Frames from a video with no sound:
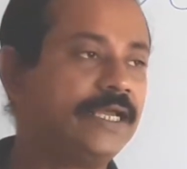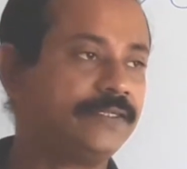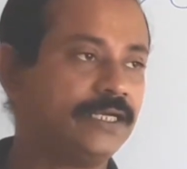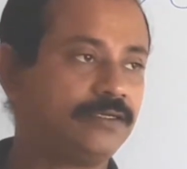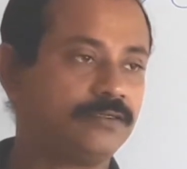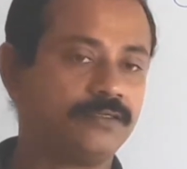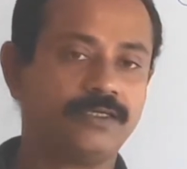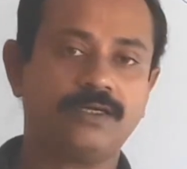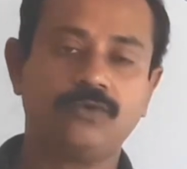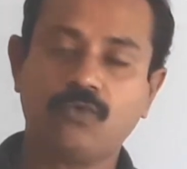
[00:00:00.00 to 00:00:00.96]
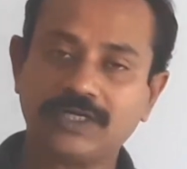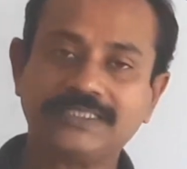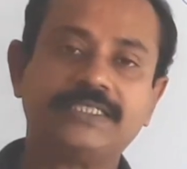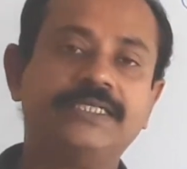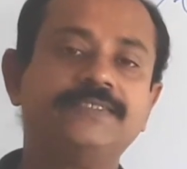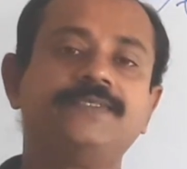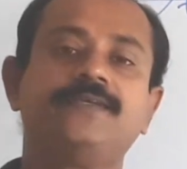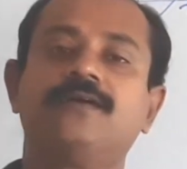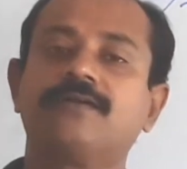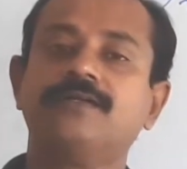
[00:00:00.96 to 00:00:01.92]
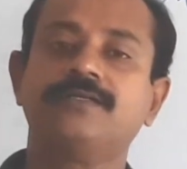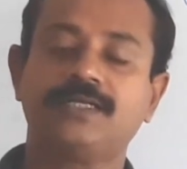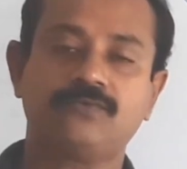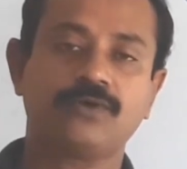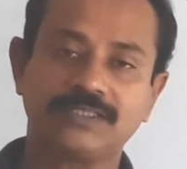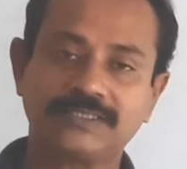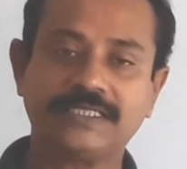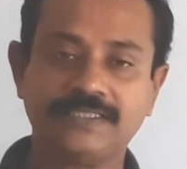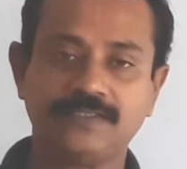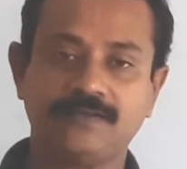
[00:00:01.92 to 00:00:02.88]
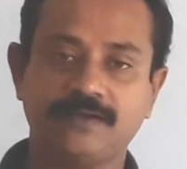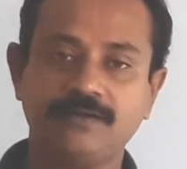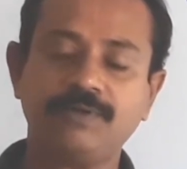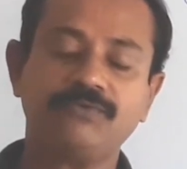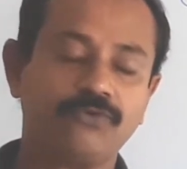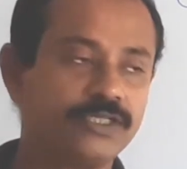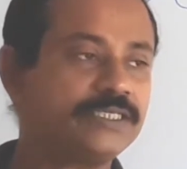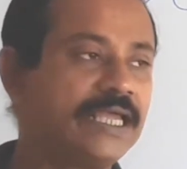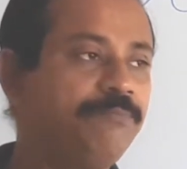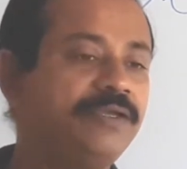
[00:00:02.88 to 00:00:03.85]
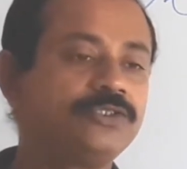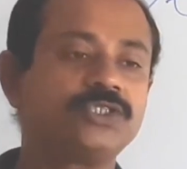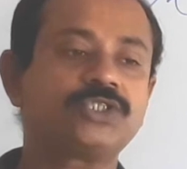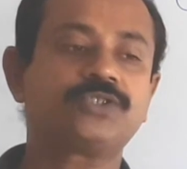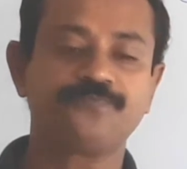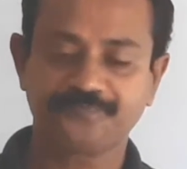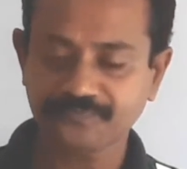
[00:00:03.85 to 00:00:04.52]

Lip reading: that what is a DC current and what is an AC current, but for the time being just